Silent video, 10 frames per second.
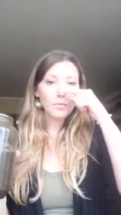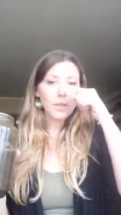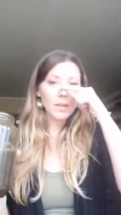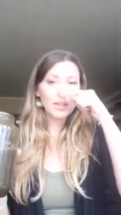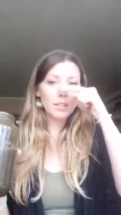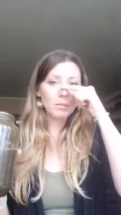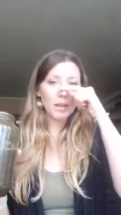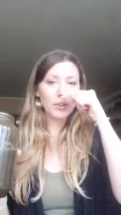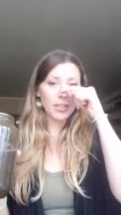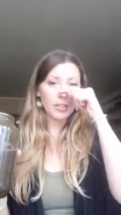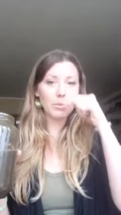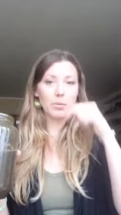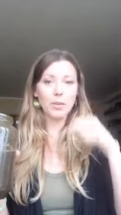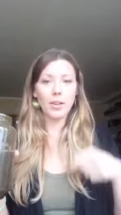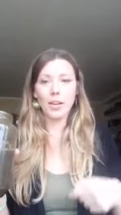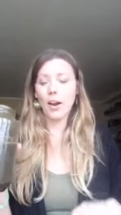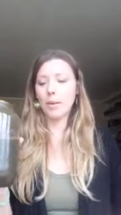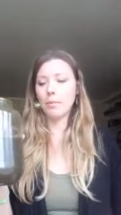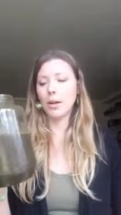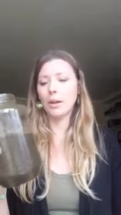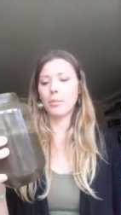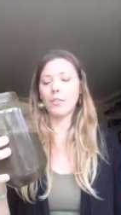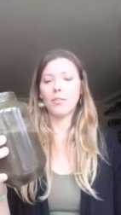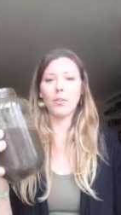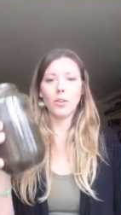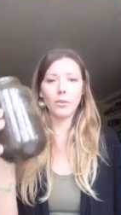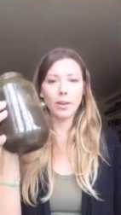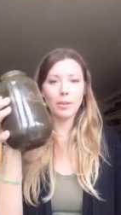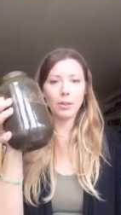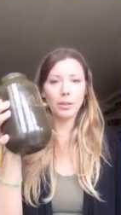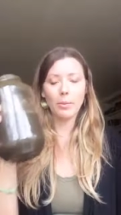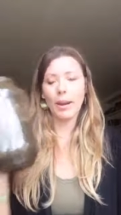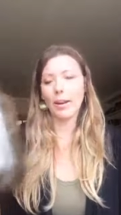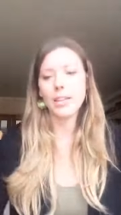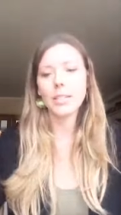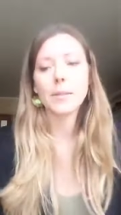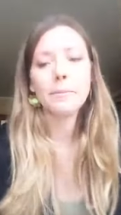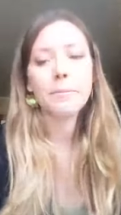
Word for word: This is my green smoothie gone purple with blueberries.